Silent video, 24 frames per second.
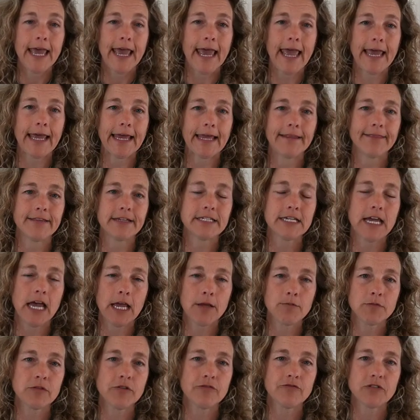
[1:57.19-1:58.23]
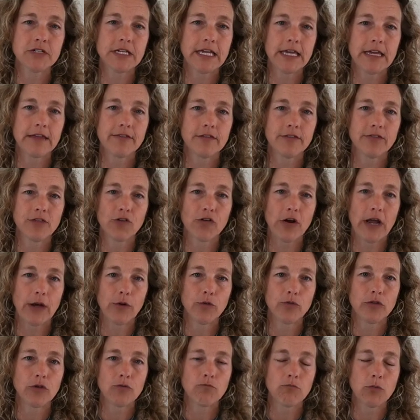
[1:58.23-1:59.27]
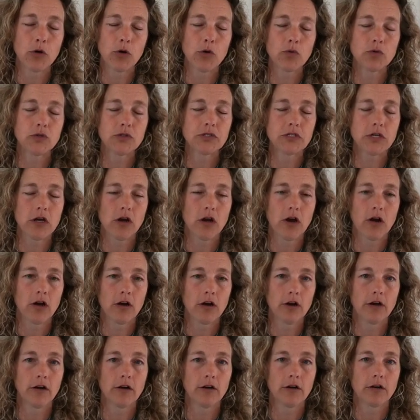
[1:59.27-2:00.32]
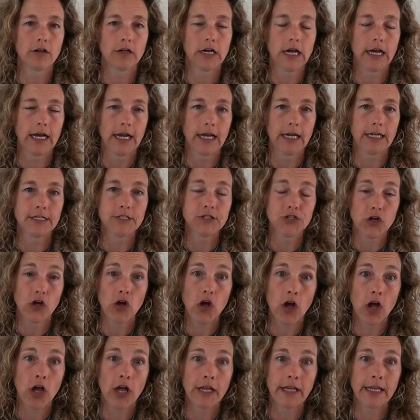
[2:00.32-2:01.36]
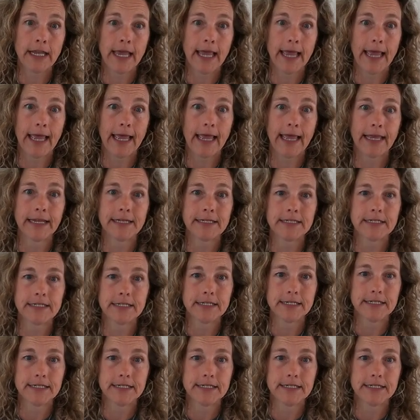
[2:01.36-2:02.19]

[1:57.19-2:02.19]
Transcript: And the times of day that they're out the most are dawn and